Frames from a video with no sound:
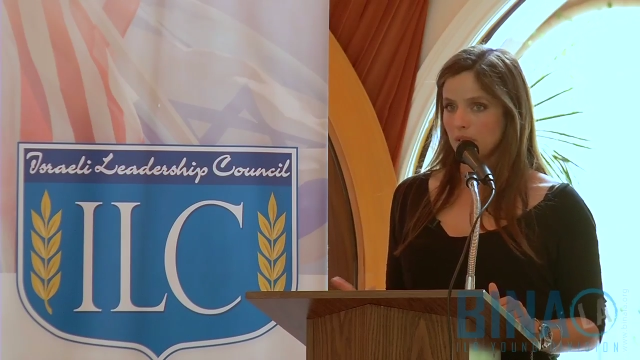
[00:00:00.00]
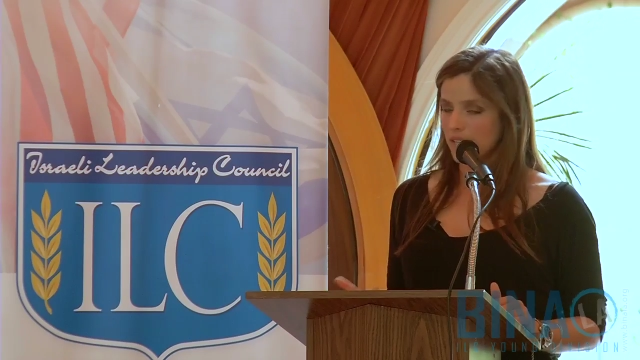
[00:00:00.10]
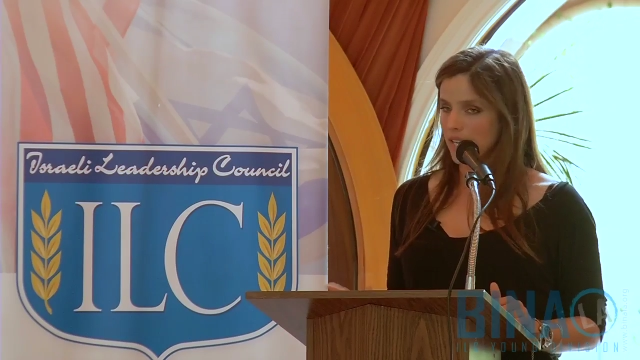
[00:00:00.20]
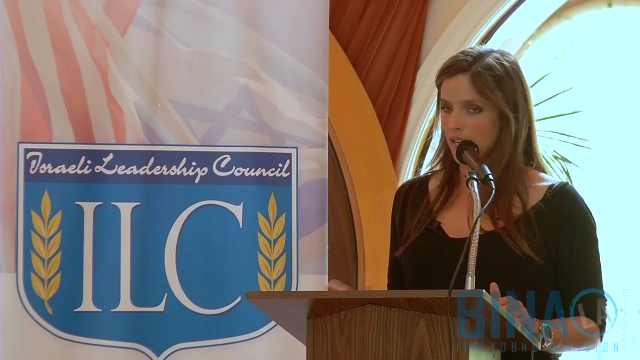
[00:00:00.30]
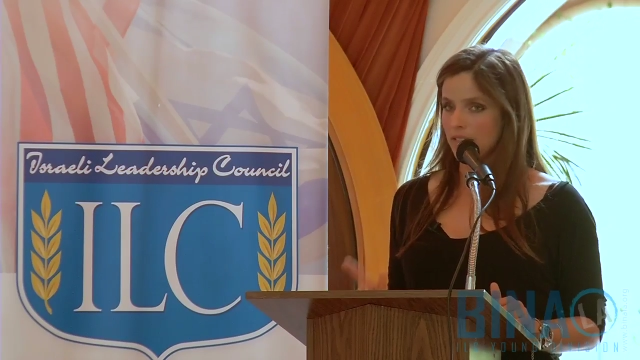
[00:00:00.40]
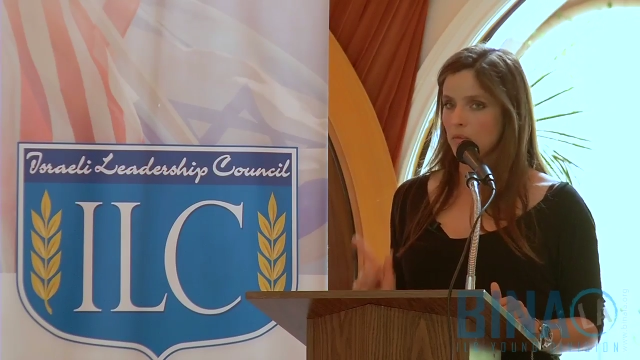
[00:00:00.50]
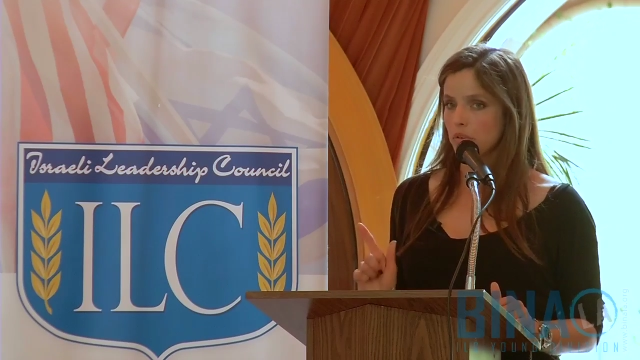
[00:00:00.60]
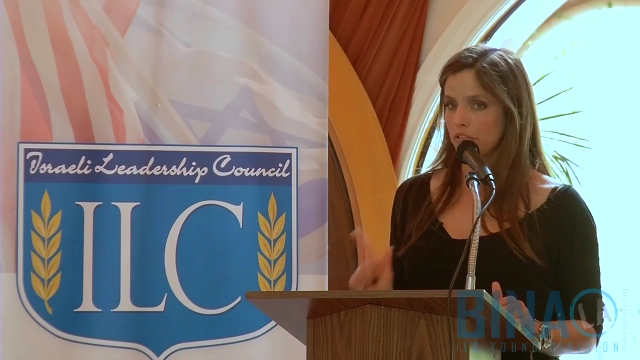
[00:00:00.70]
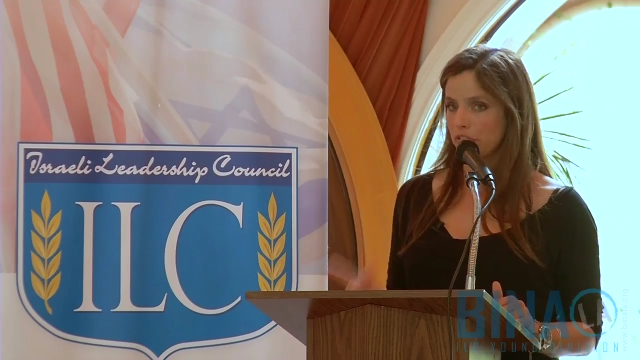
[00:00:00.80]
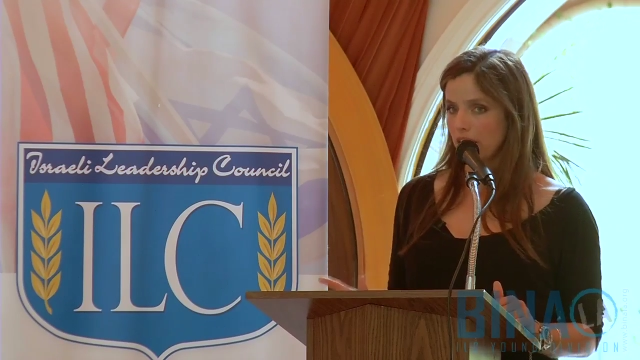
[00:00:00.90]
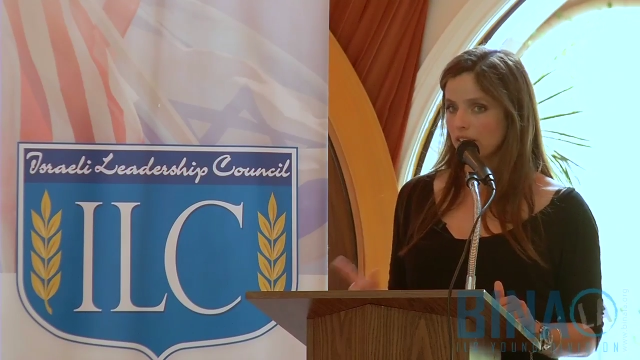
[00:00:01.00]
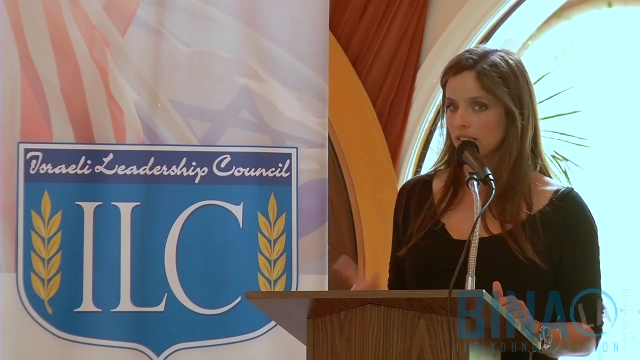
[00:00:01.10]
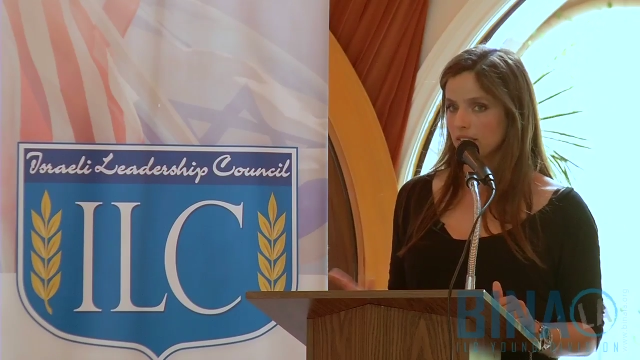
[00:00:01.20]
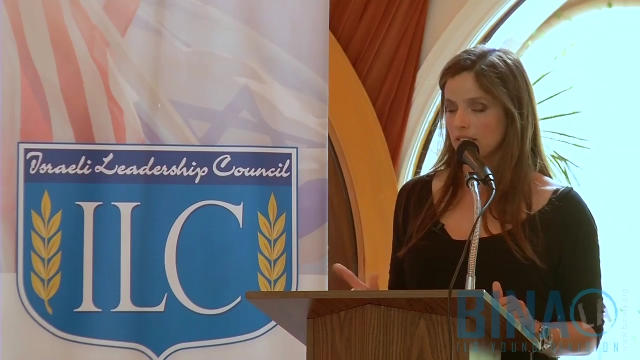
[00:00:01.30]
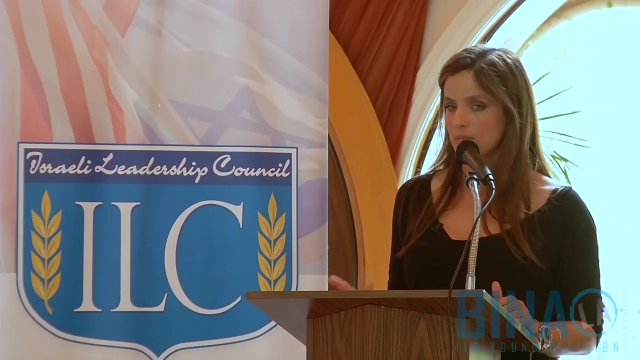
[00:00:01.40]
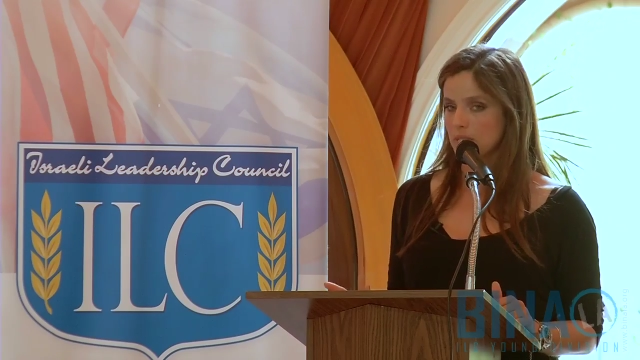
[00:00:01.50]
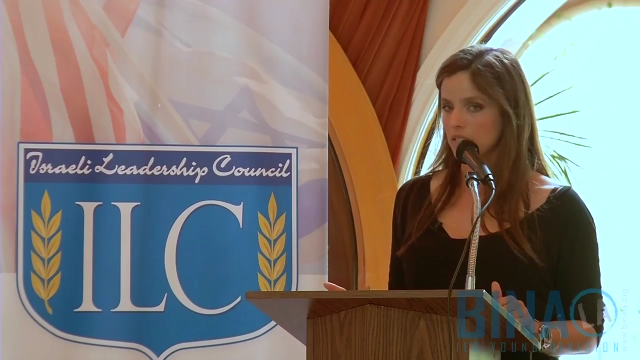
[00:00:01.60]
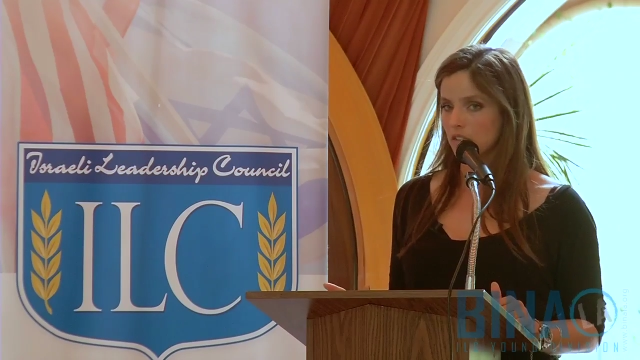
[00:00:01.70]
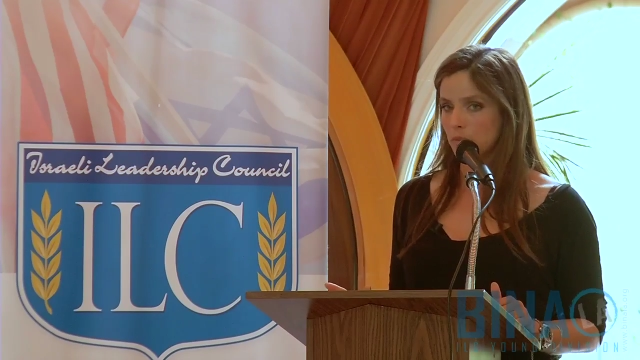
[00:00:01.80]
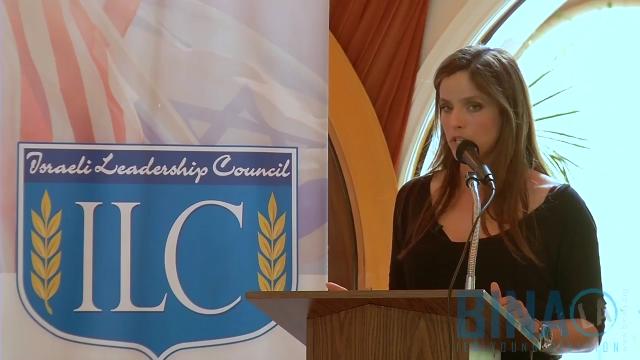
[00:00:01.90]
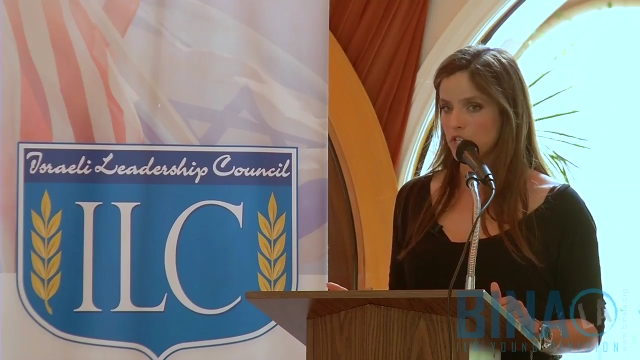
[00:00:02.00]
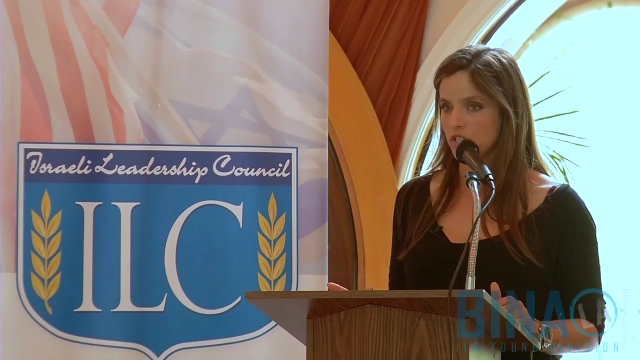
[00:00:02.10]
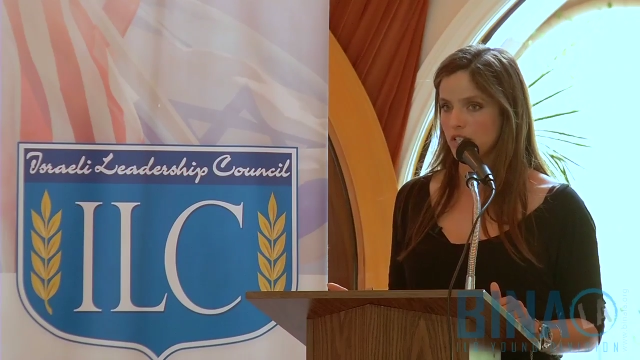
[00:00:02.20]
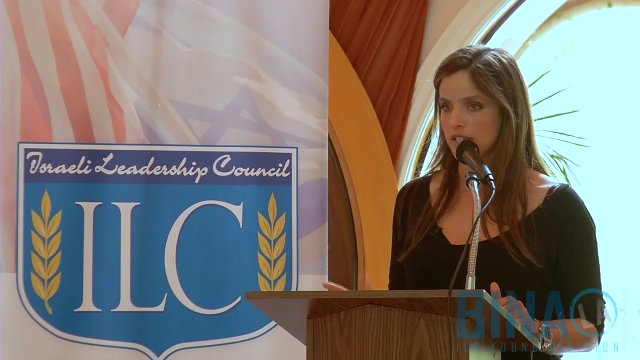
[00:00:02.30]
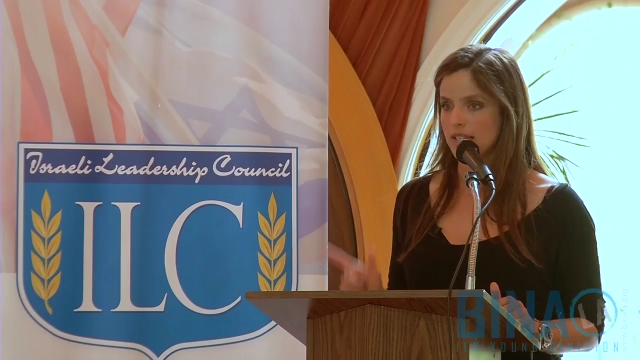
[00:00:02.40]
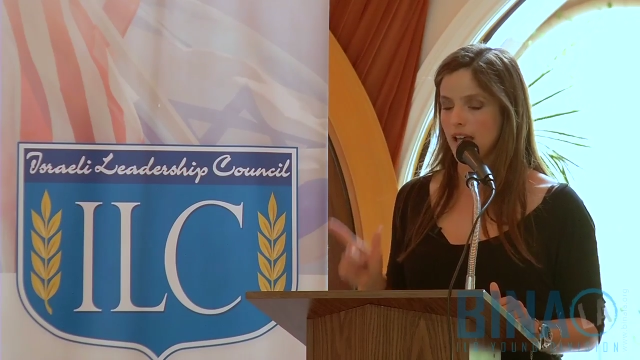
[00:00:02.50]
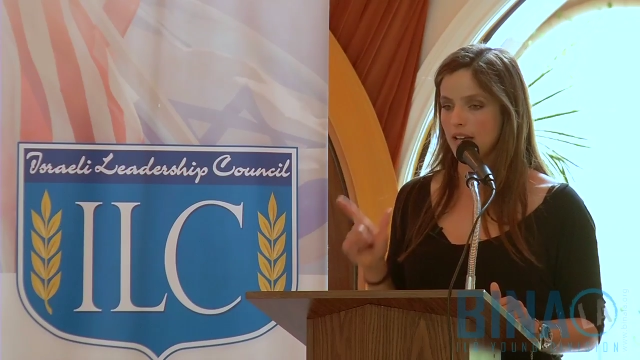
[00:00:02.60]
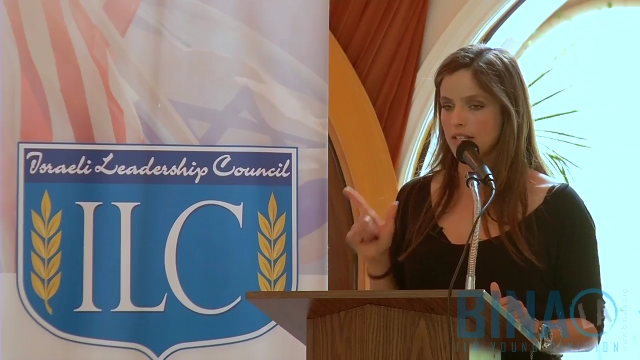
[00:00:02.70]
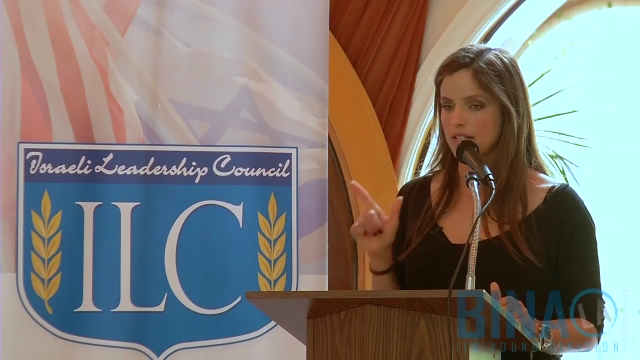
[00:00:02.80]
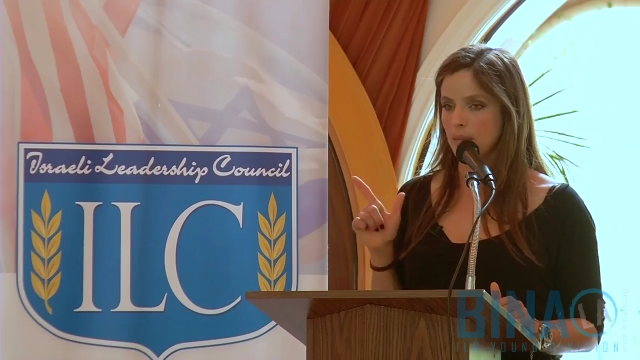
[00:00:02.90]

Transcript: and again, I think we're failing in this particular mission, is that